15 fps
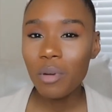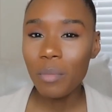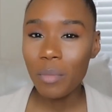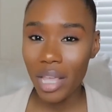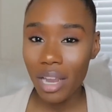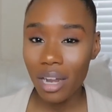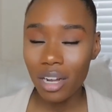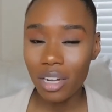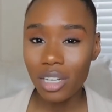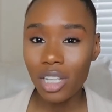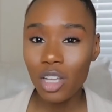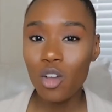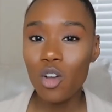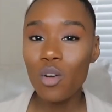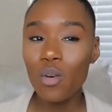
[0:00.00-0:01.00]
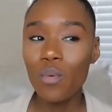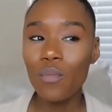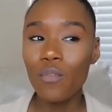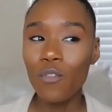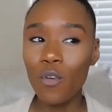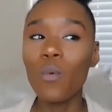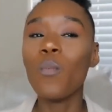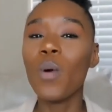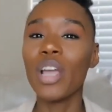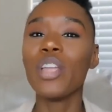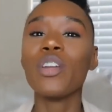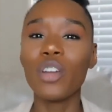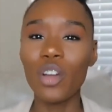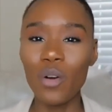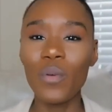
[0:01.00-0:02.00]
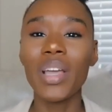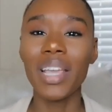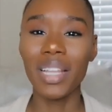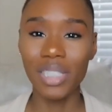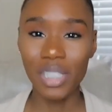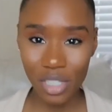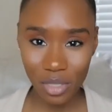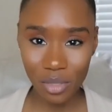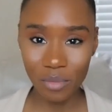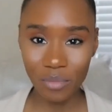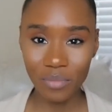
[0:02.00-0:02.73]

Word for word: prepared for what you're going into.